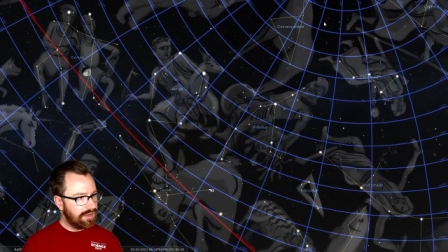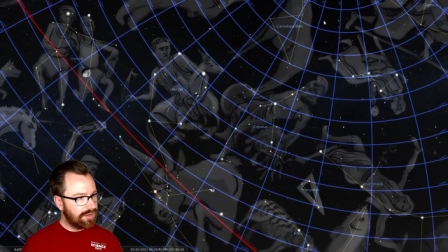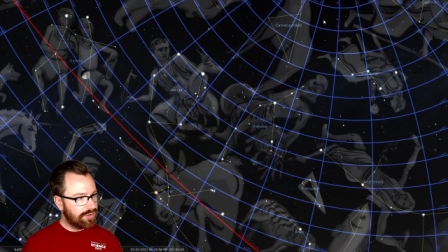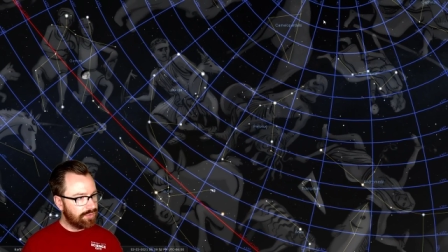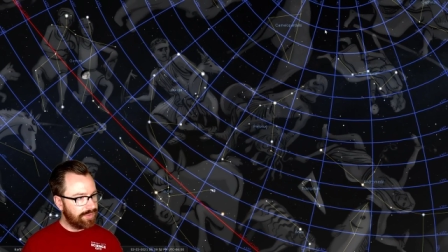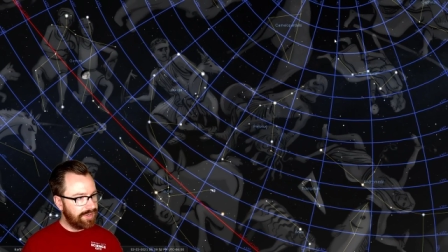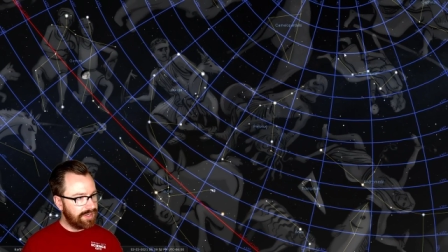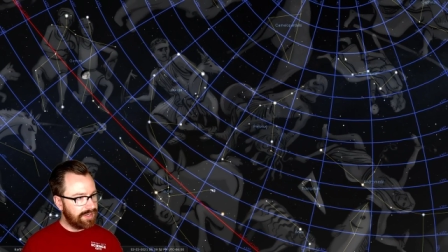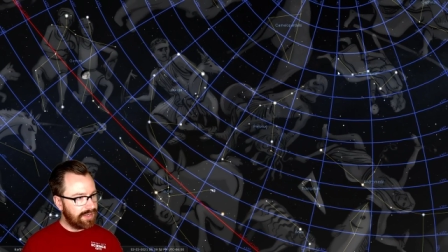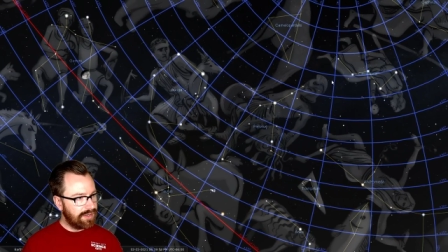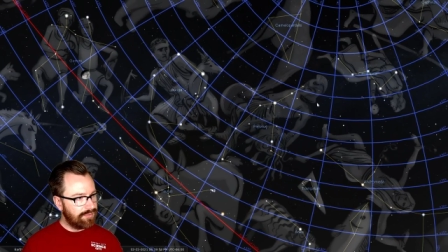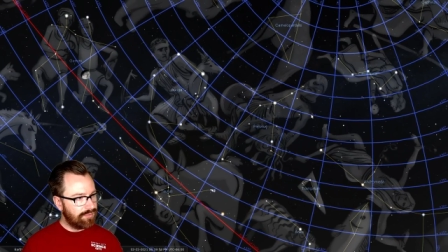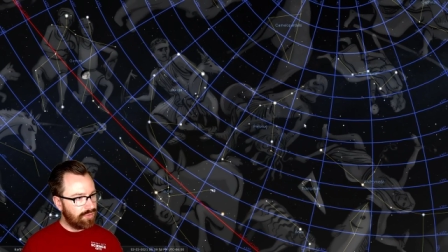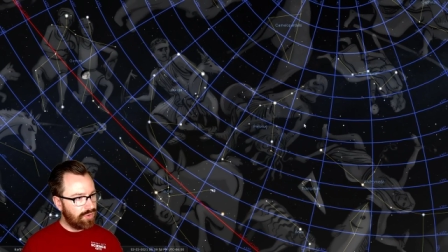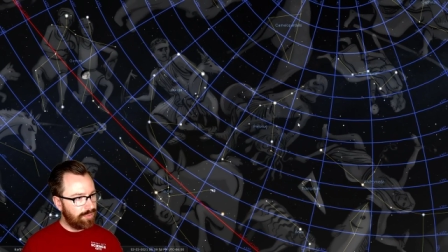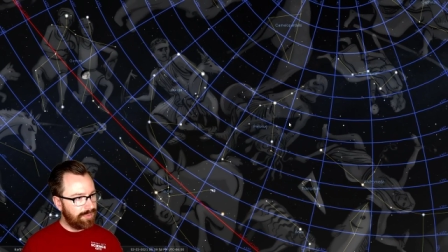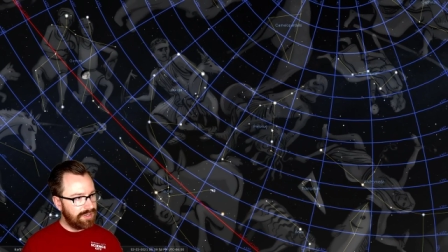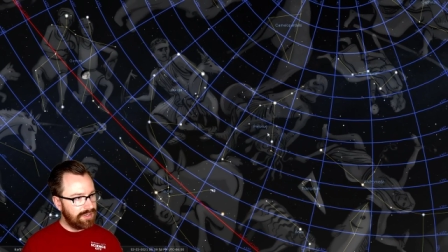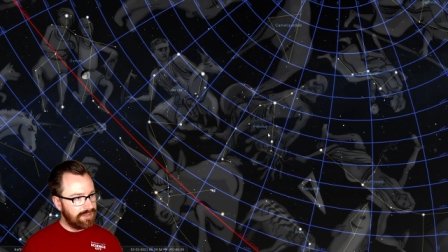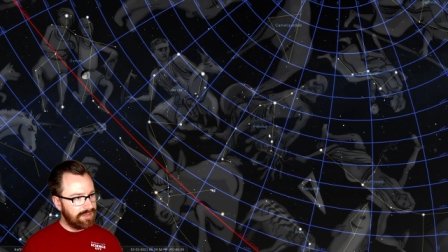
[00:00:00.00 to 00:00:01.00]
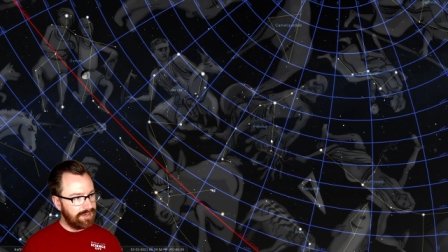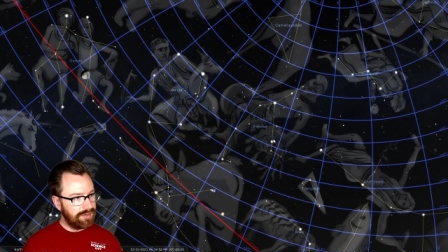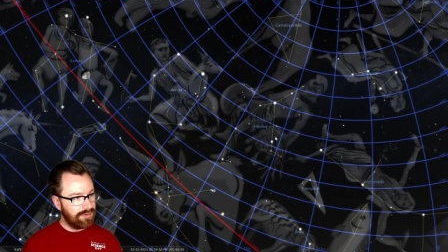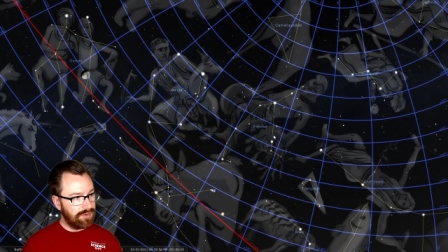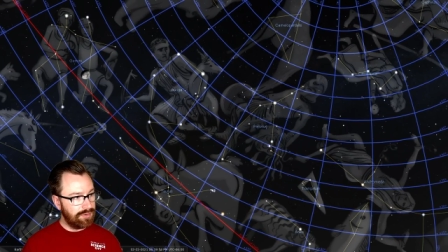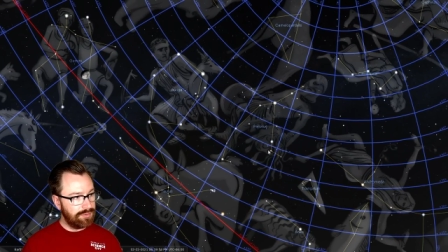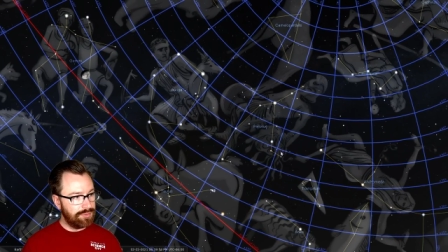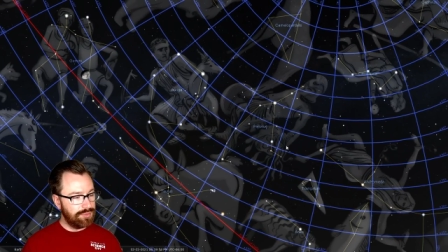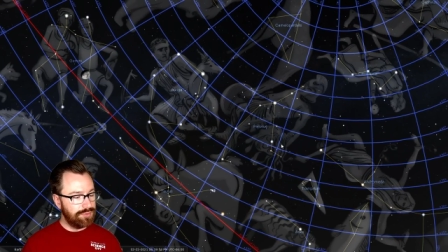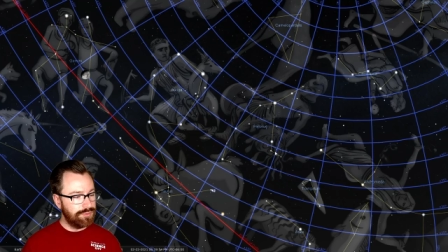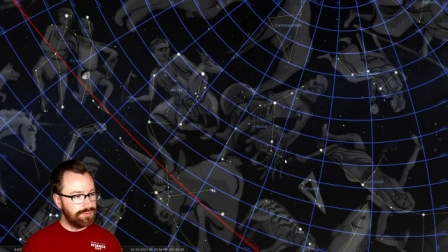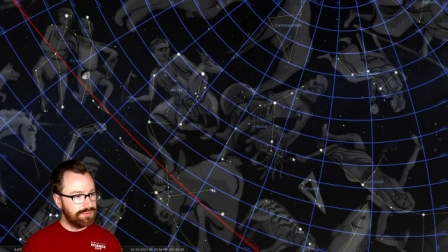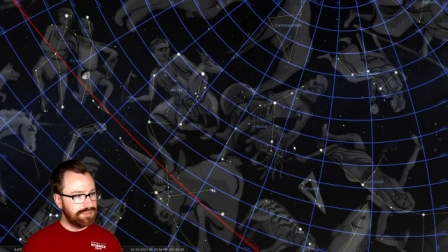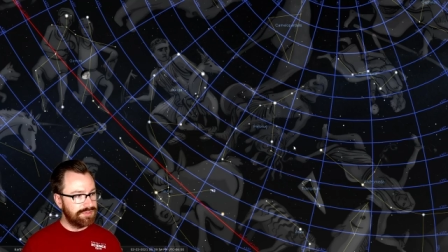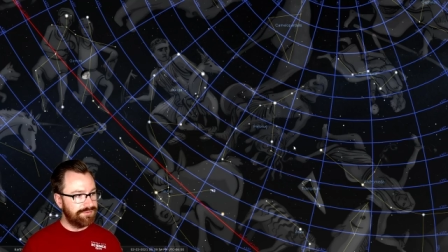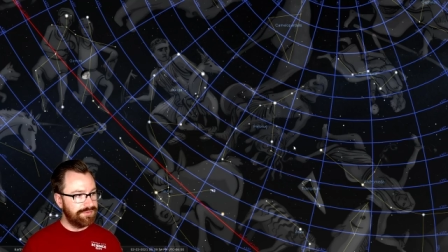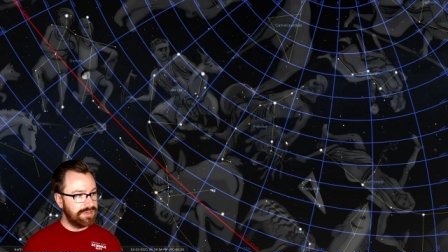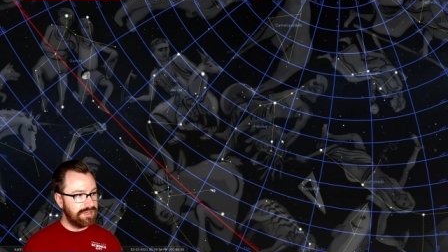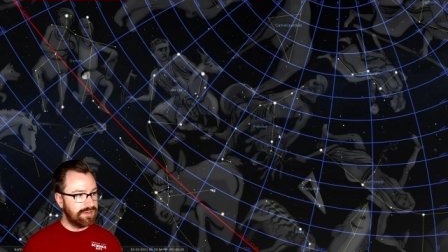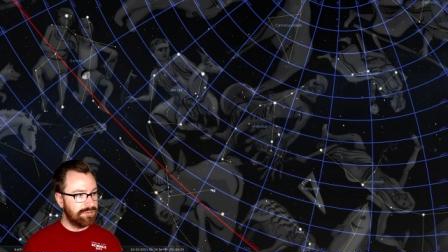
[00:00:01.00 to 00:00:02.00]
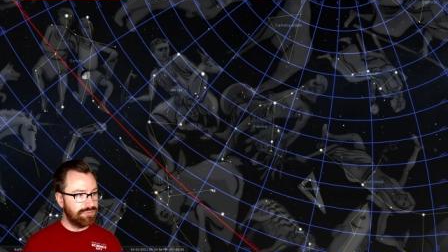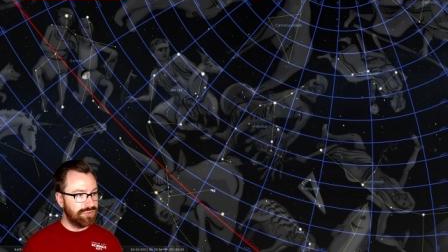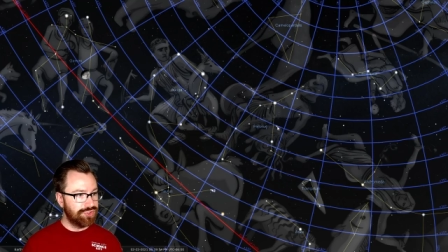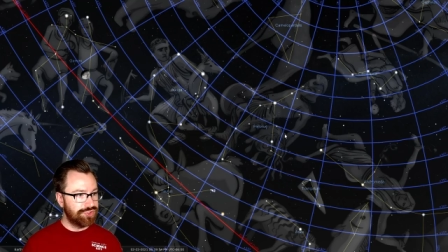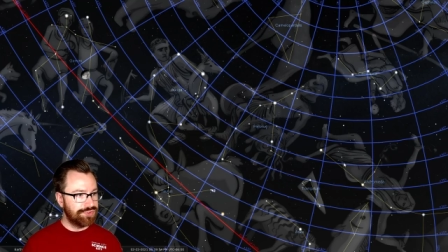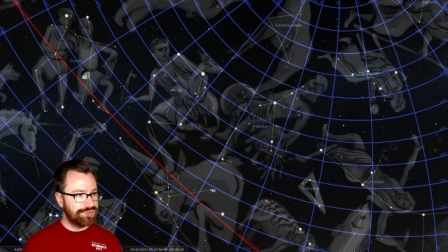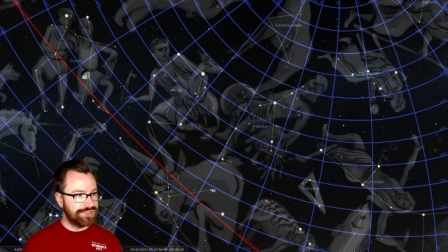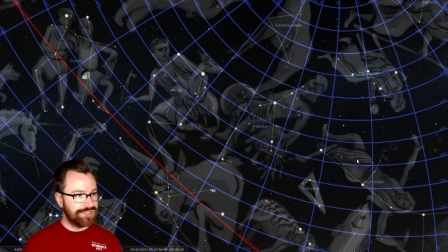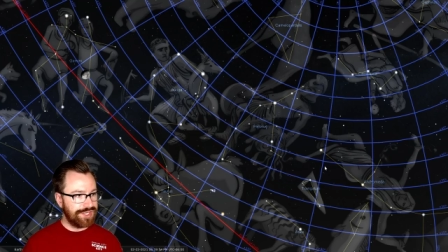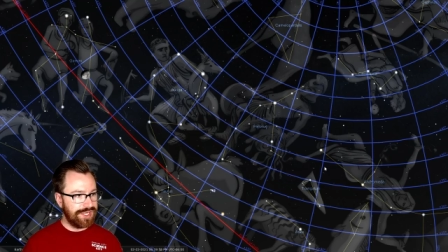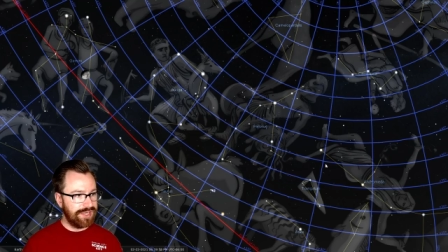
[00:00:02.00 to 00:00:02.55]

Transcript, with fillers: Greek and Roman hero who defeated Medusa